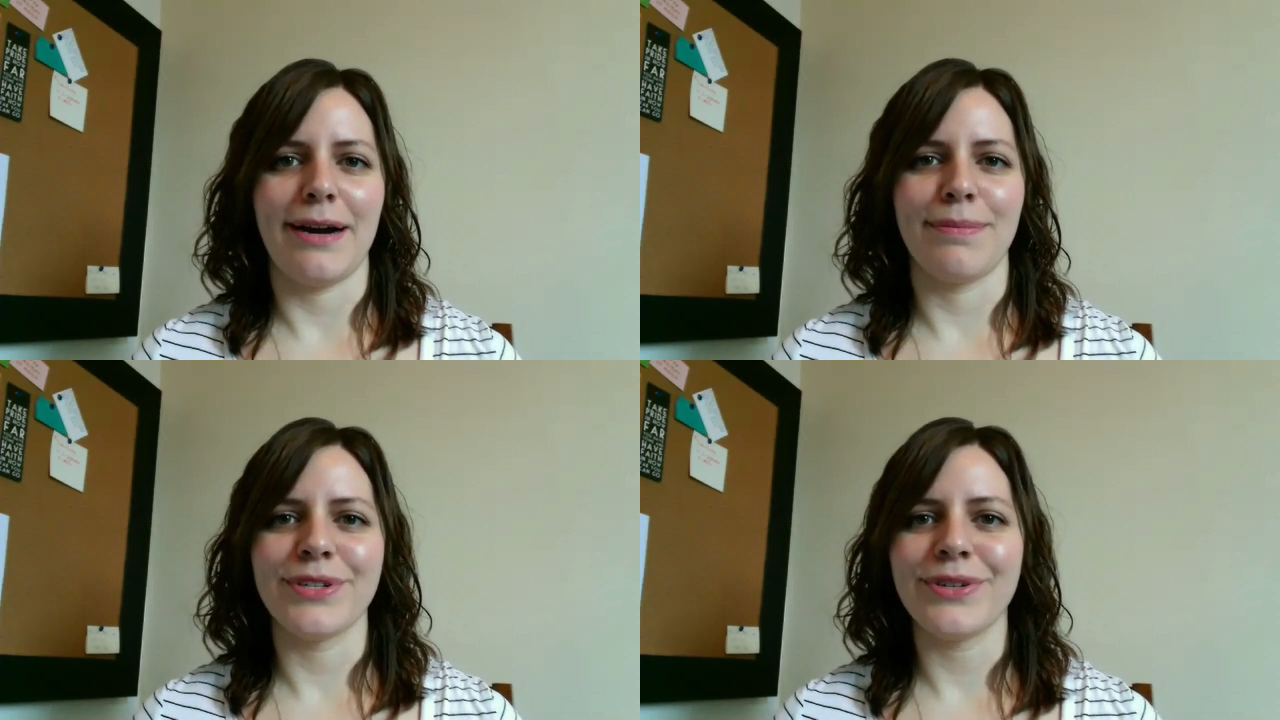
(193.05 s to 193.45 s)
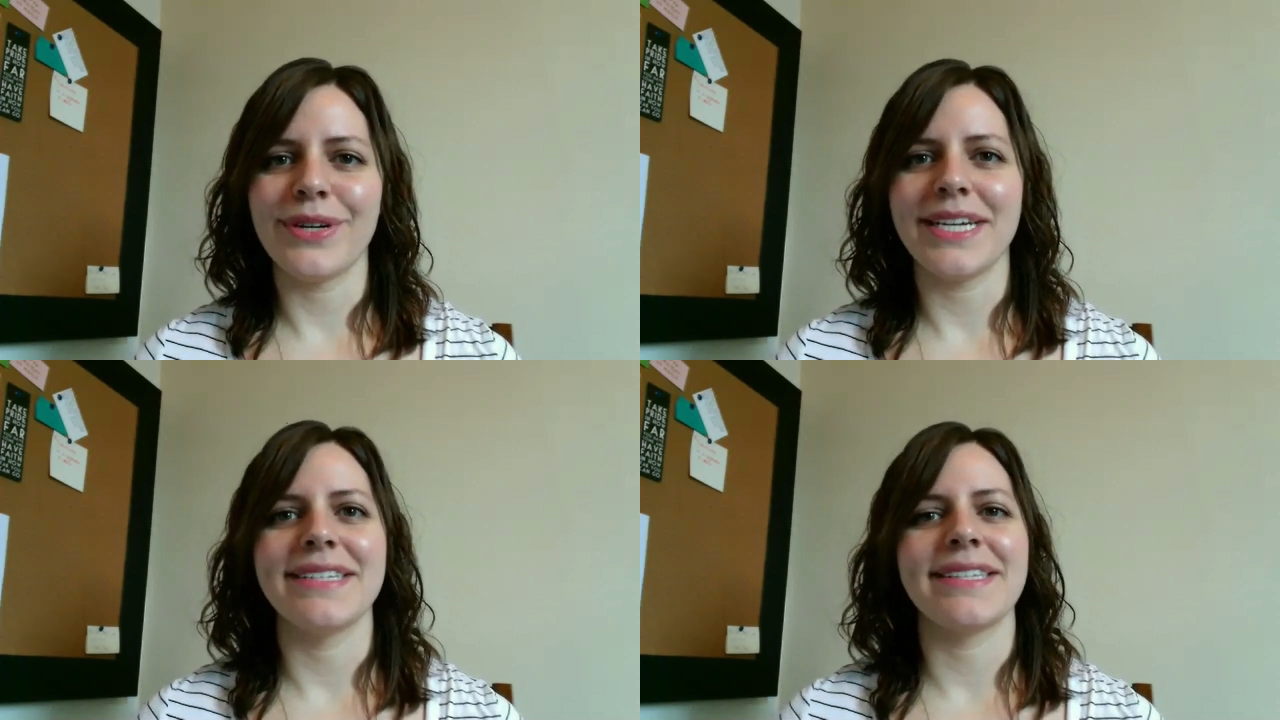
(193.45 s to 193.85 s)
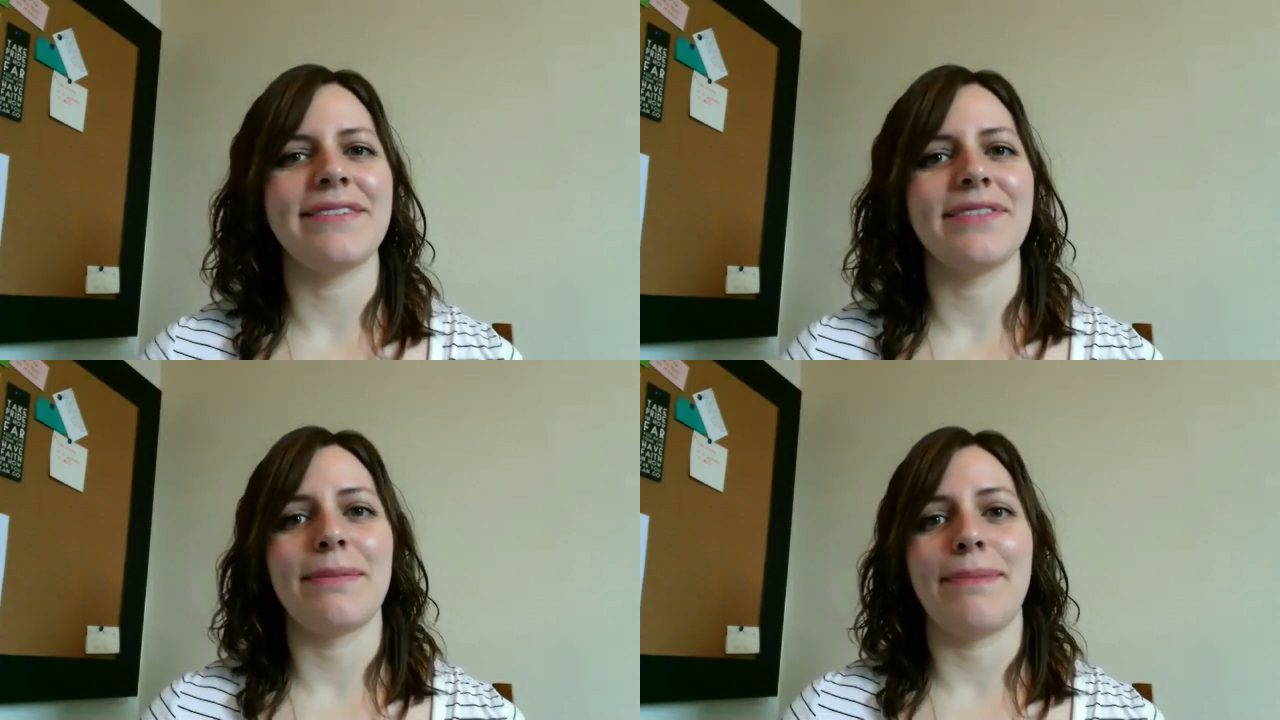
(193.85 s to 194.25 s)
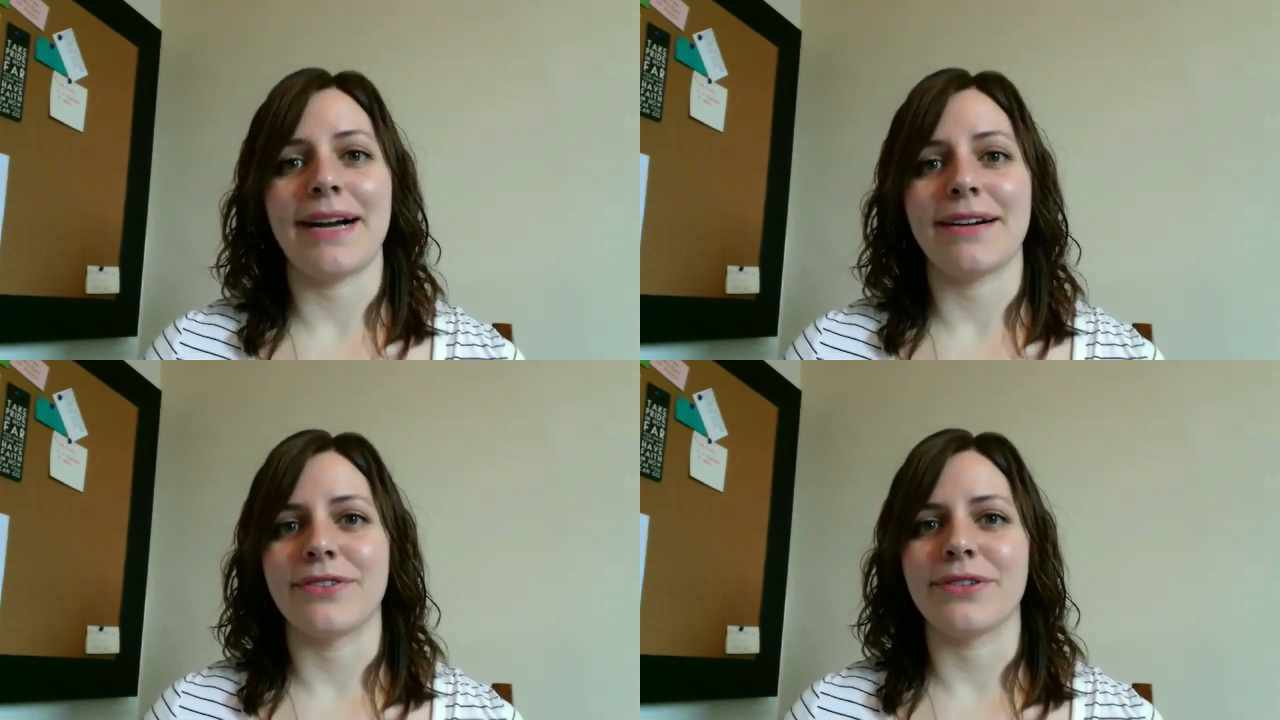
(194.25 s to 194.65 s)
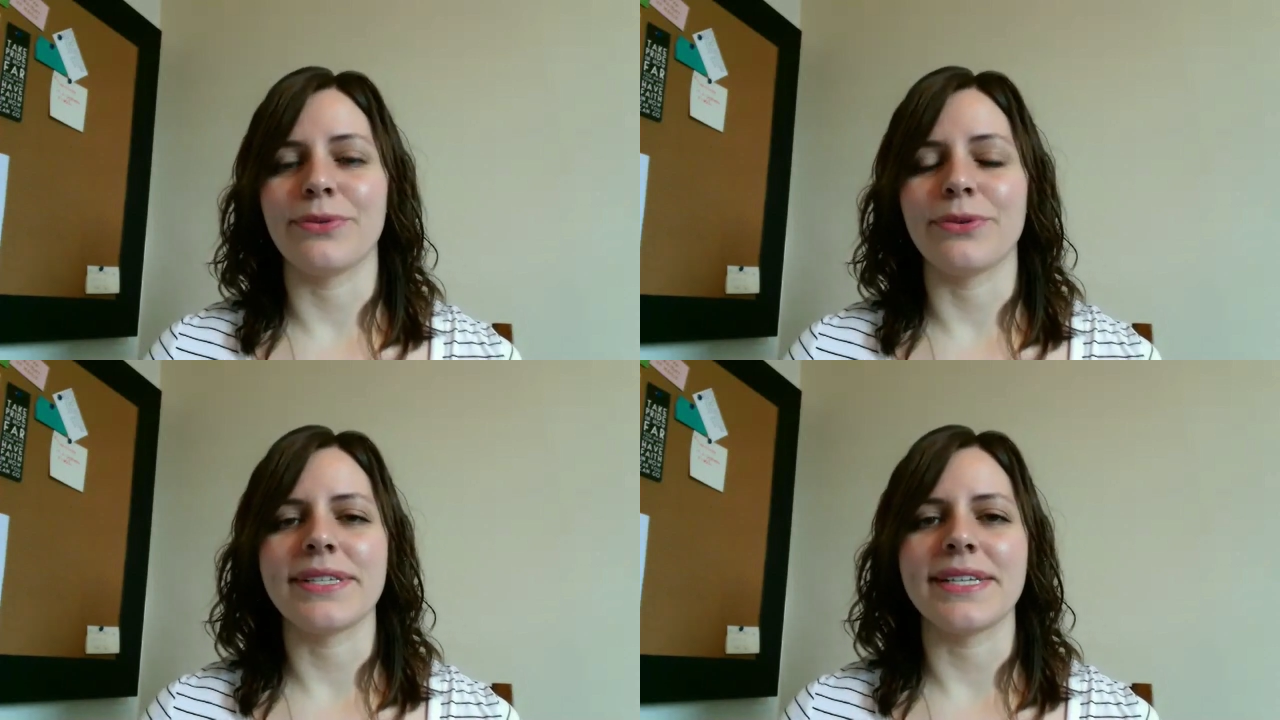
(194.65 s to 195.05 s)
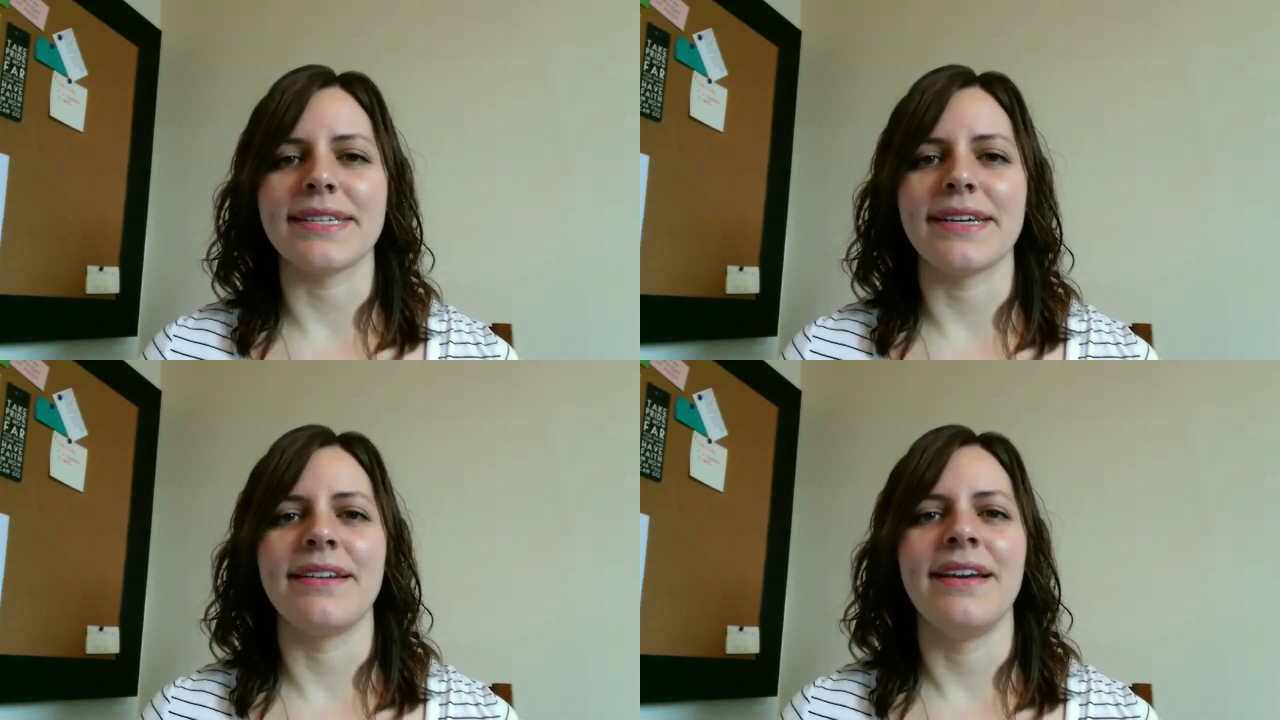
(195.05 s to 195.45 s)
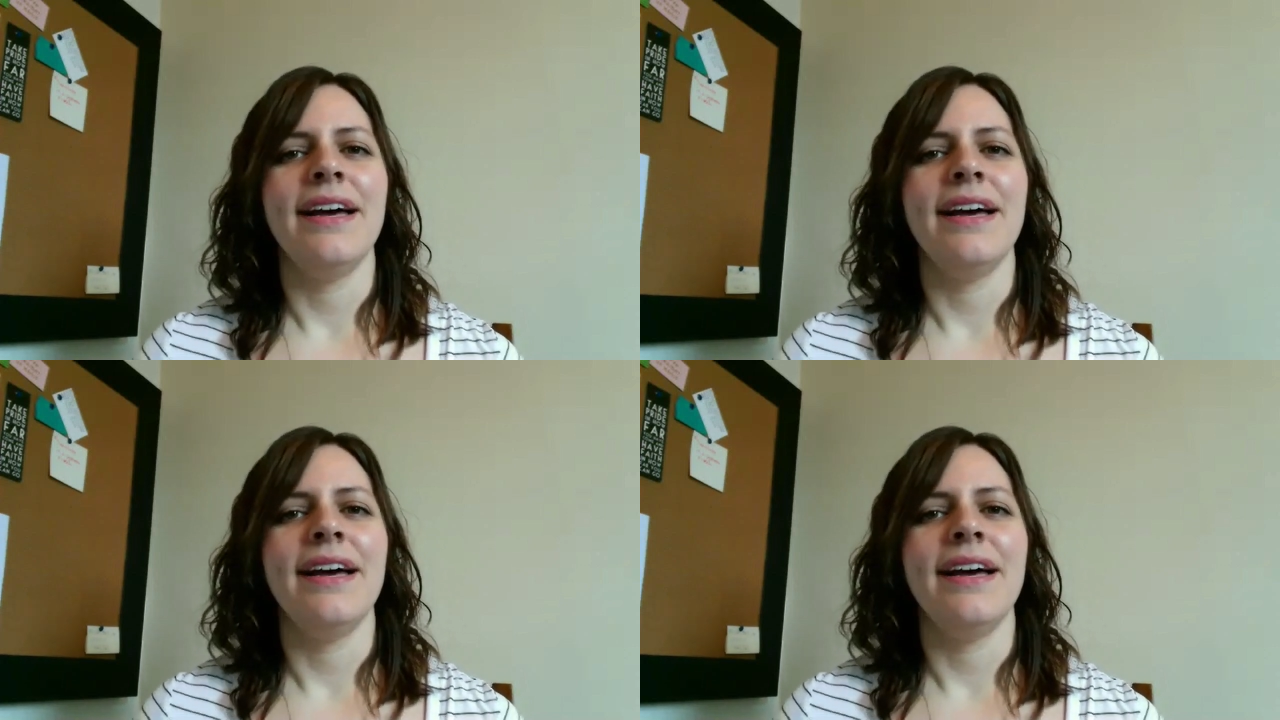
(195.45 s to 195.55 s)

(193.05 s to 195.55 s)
opportunities, even the back to school season.